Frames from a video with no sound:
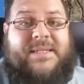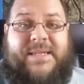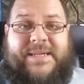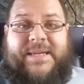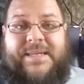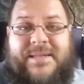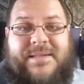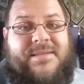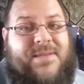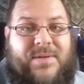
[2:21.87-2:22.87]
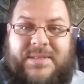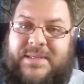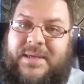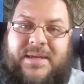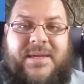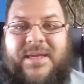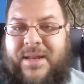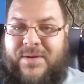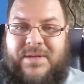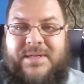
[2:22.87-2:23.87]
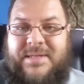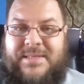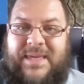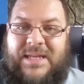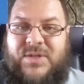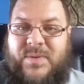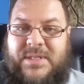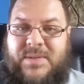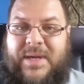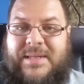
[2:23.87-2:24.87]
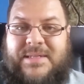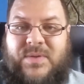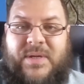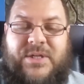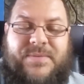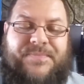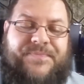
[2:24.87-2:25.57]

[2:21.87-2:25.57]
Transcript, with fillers: But it does need to get done. So it's, you know, it's a catch 22 kind of